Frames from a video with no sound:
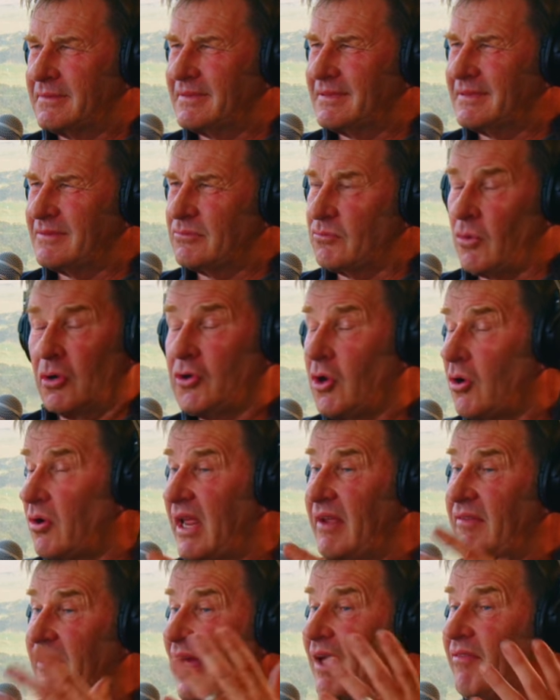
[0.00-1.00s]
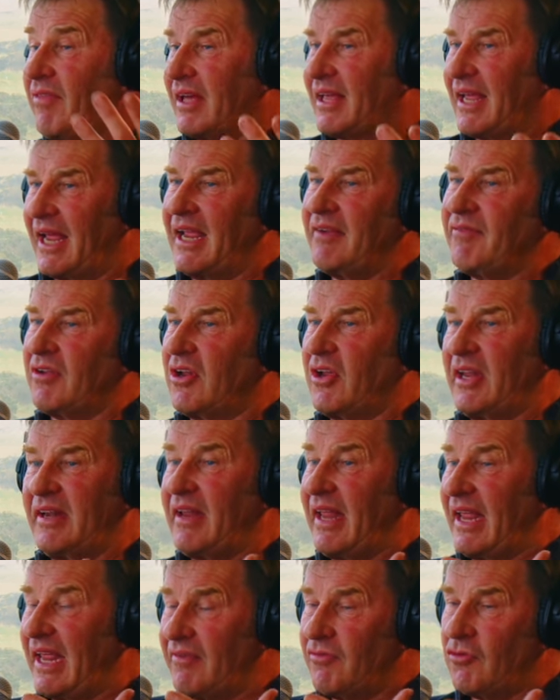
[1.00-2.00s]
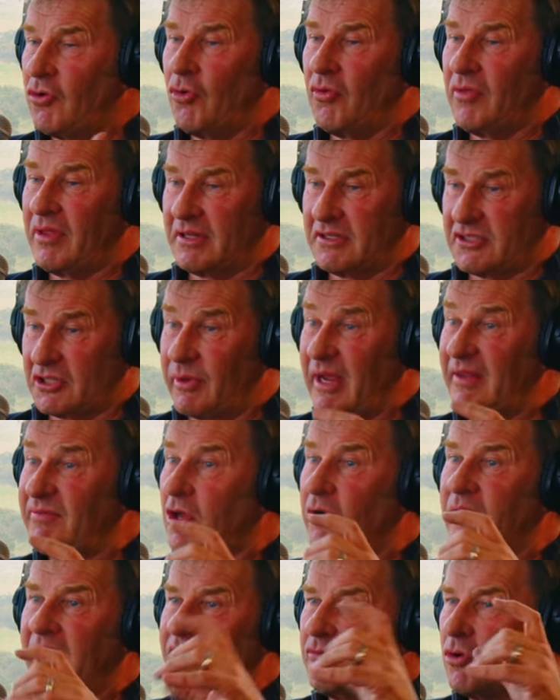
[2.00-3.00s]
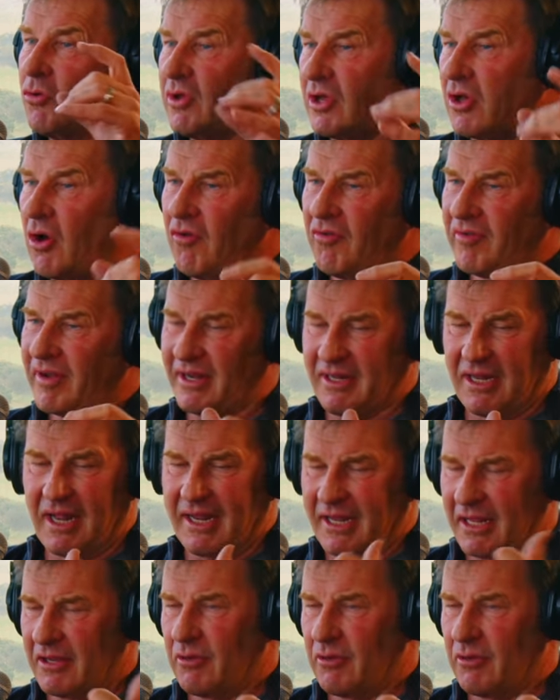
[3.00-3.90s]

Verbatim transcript: categories, well, no, even other, before. even in, even all. The, so even though even all the golf, like